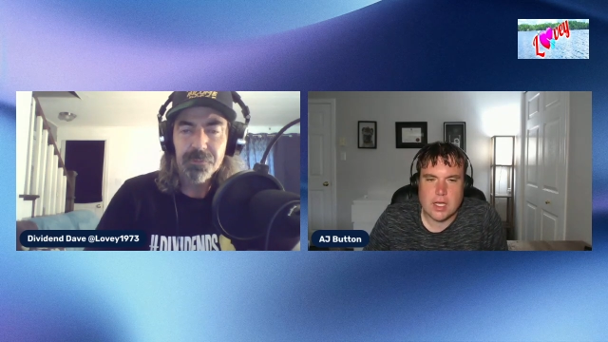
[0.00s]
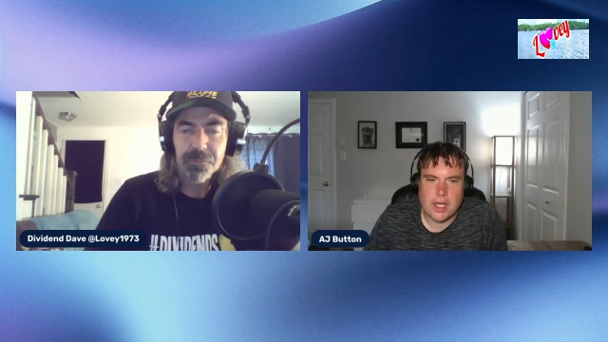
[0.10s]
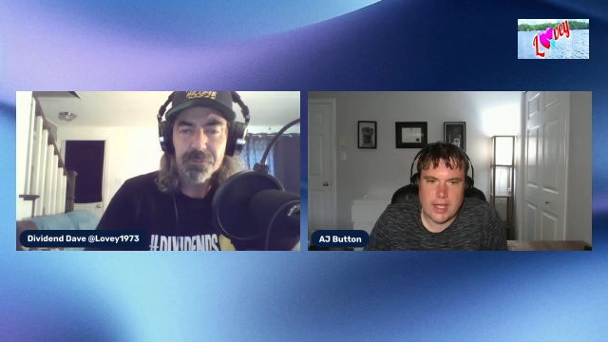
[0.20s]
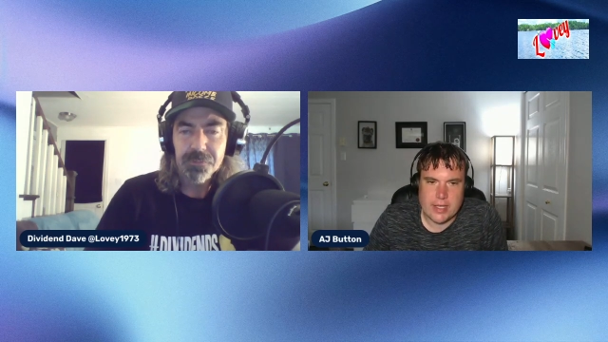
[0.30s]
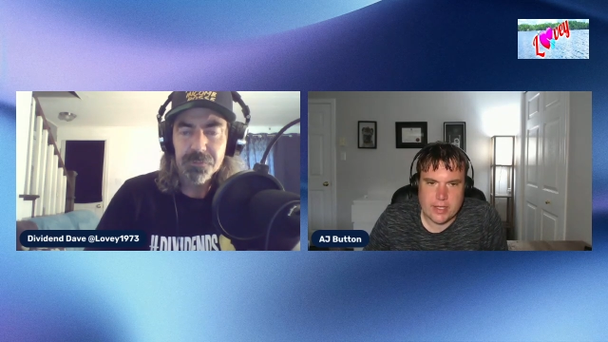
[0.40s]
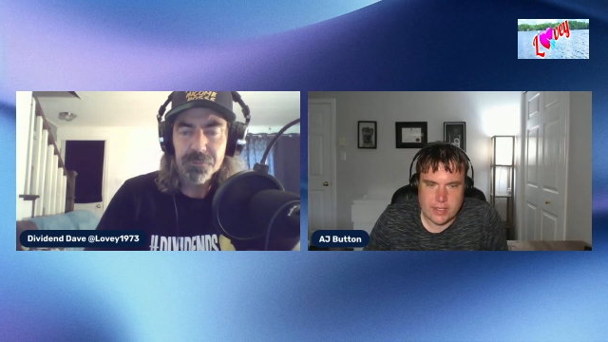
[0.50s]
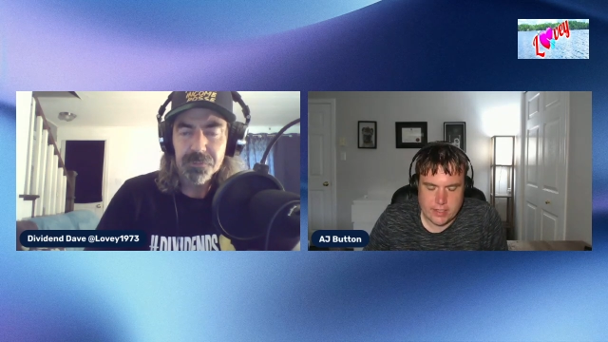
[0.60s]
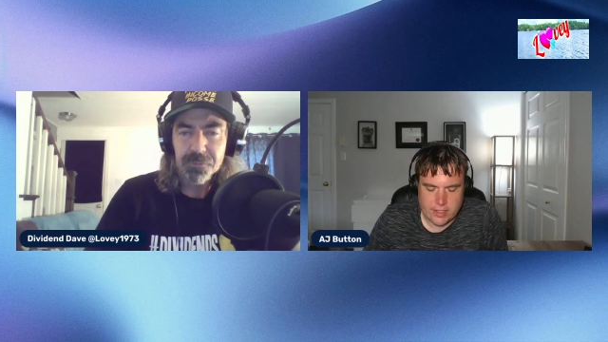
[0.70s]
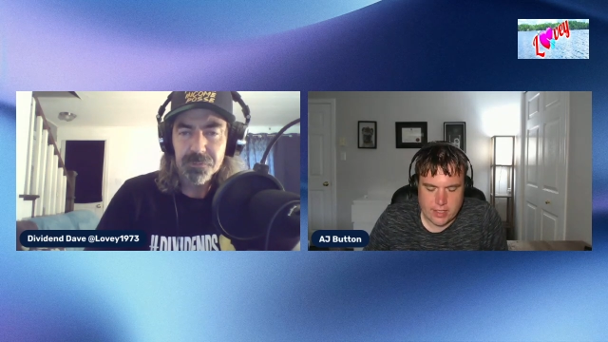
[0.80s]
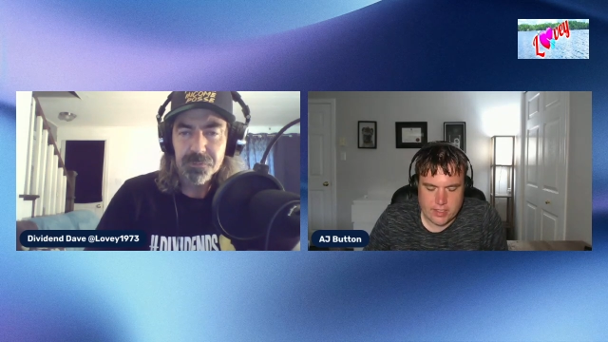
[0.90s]
Speaker 1: I,
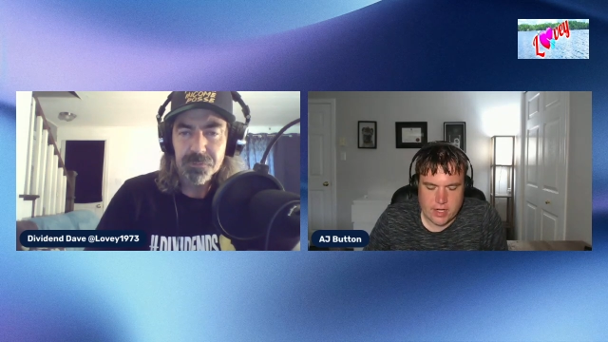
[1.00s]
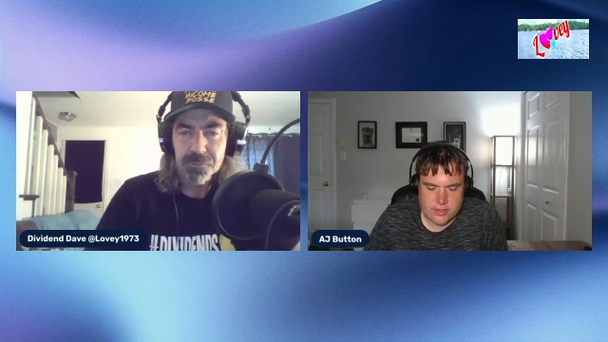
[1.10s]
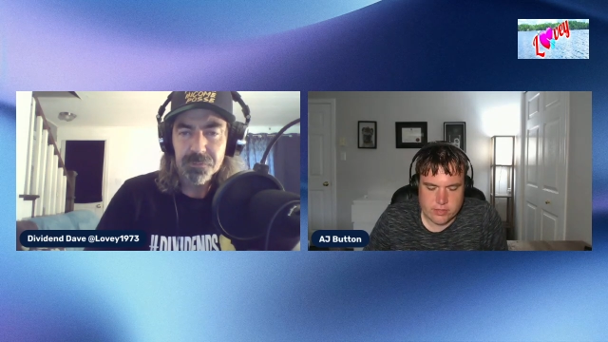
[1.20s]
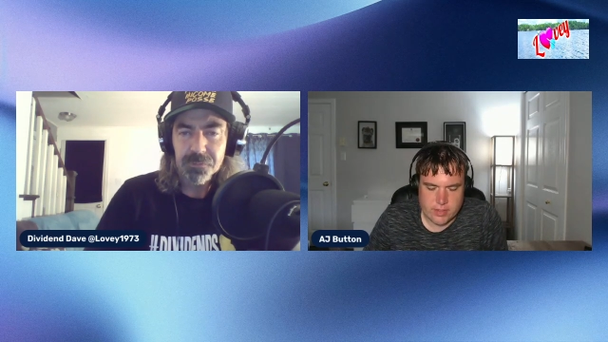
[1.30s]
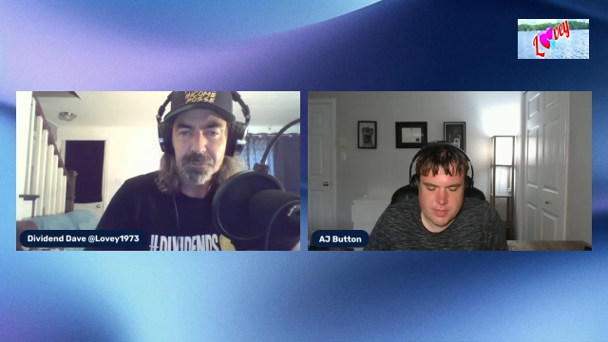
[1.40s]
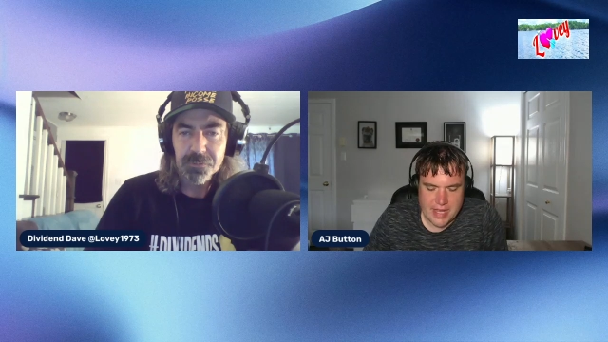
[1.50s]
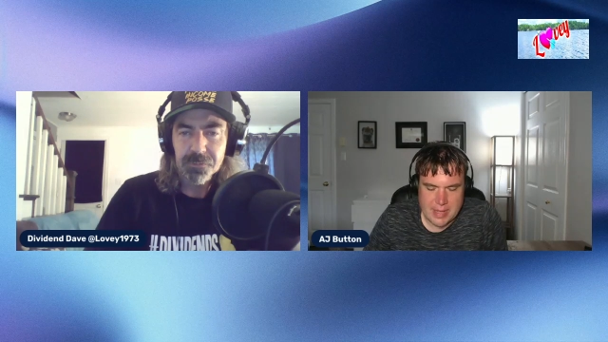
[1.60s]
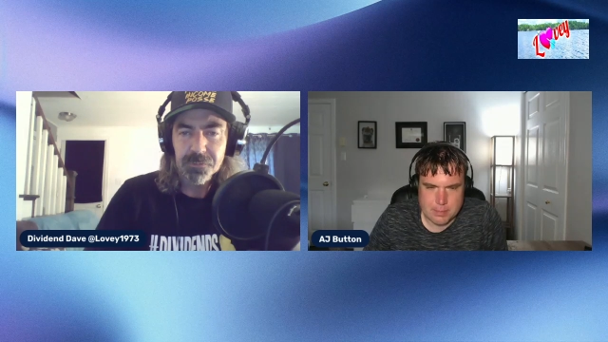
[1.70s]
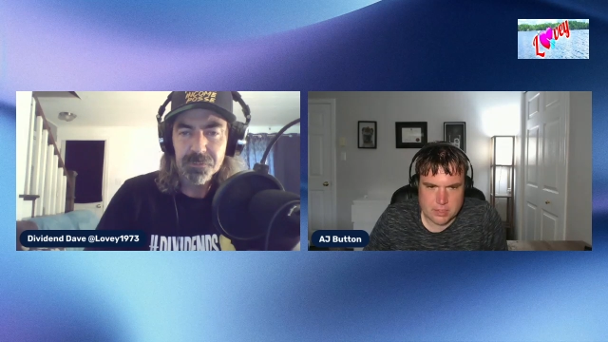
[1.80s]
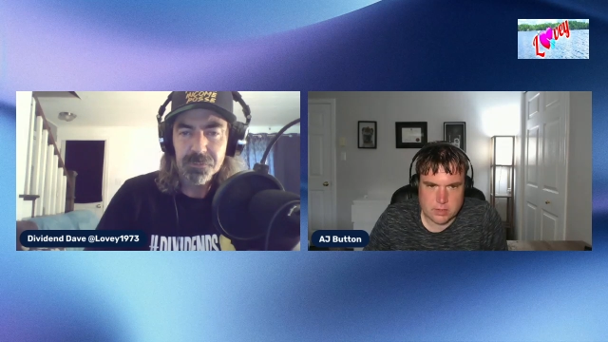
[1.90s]
uh, I I trimmed
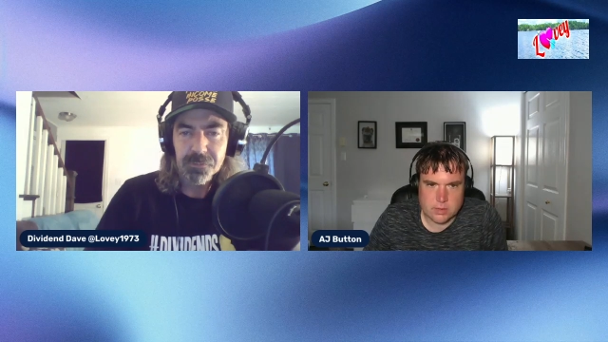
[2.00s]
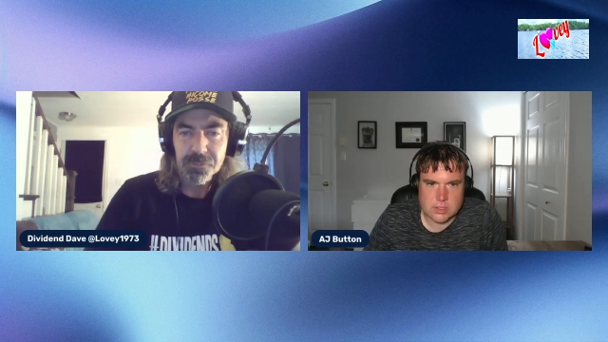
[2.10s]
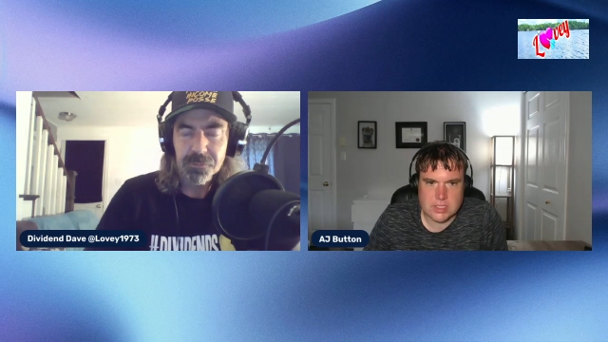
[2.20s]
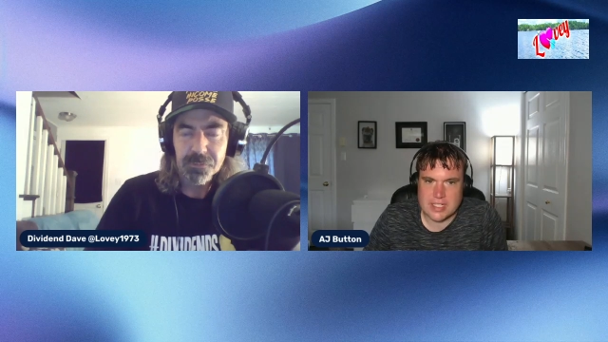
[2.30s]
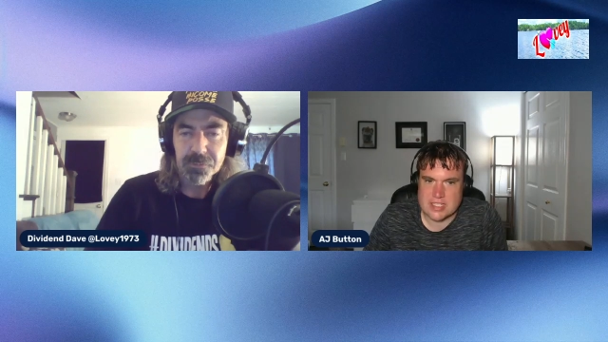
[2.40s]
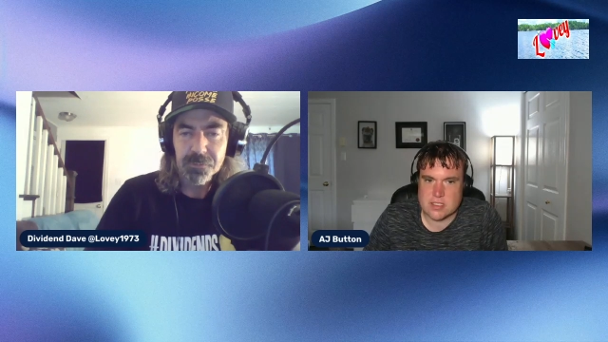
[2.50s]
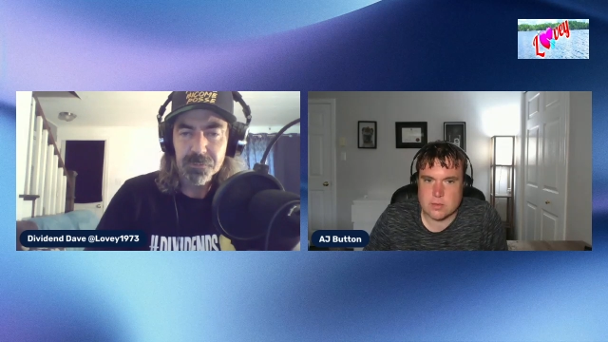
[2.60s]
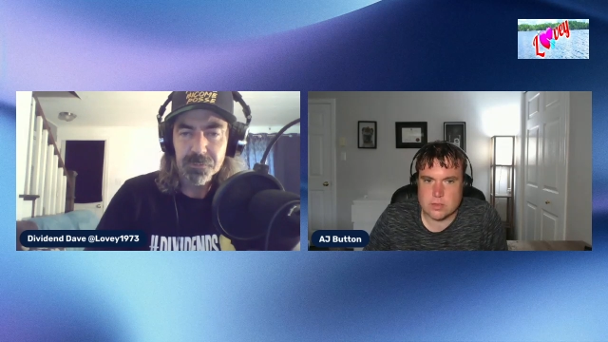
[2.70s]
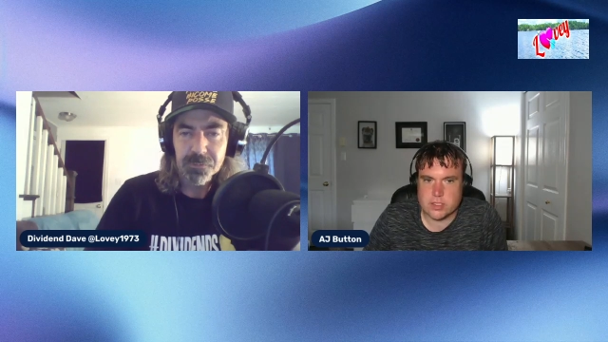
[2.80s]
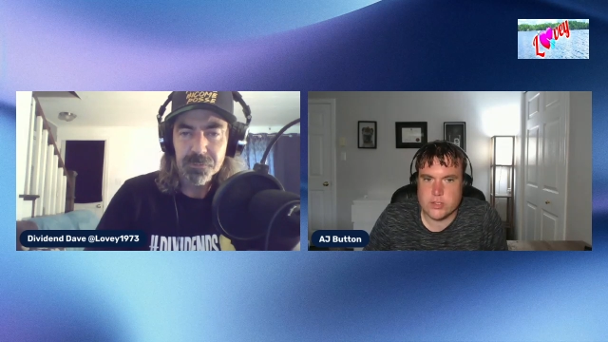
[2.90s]
Apple and Google, and I
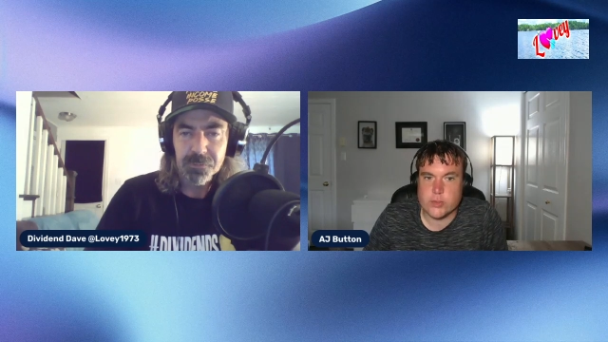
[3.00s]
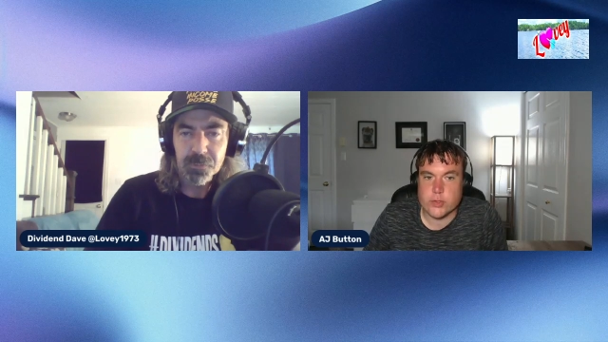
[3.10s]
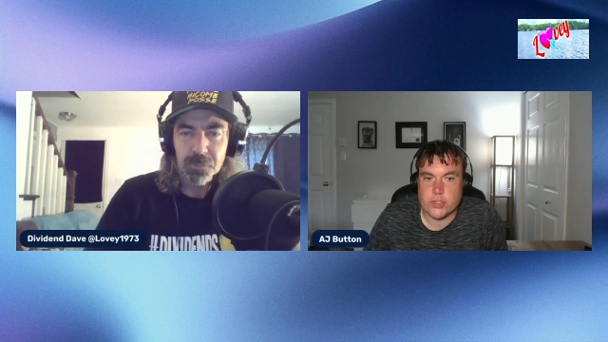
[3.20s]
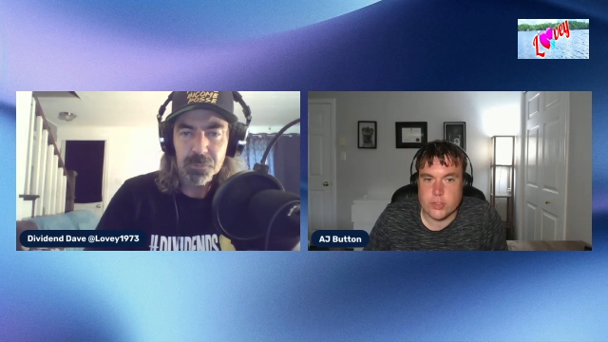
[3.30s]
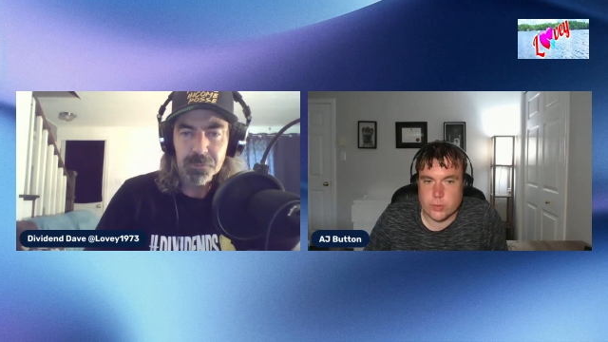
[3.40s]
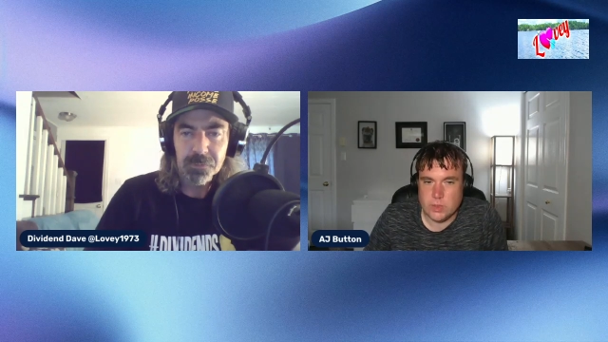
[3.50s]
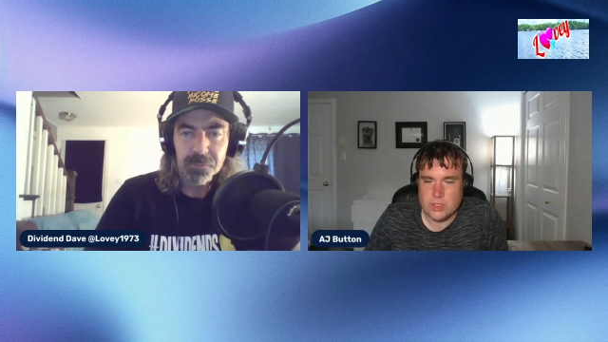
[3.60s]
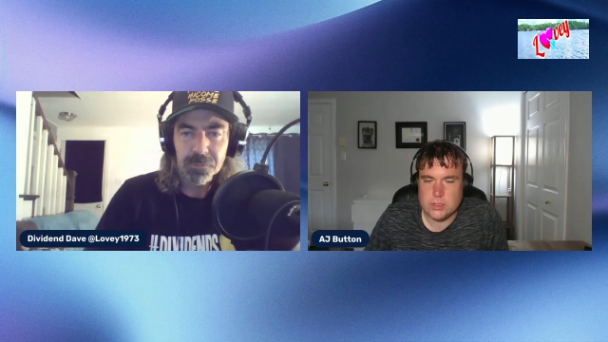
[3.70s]
sold Q Q Q.